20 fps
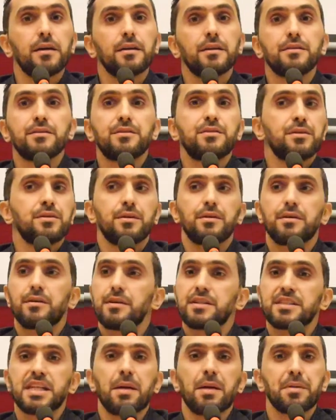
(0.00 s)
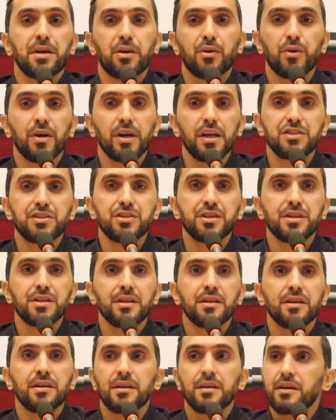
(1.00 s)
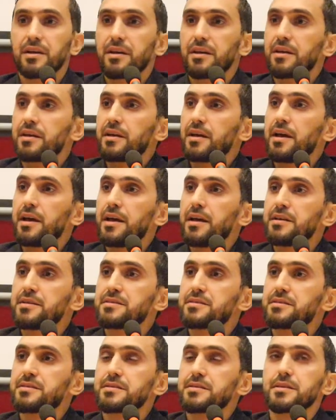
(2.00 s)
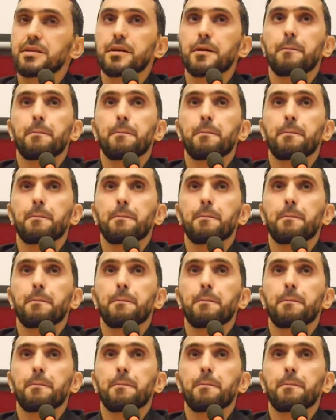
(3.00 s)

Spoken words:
the Islamic religion is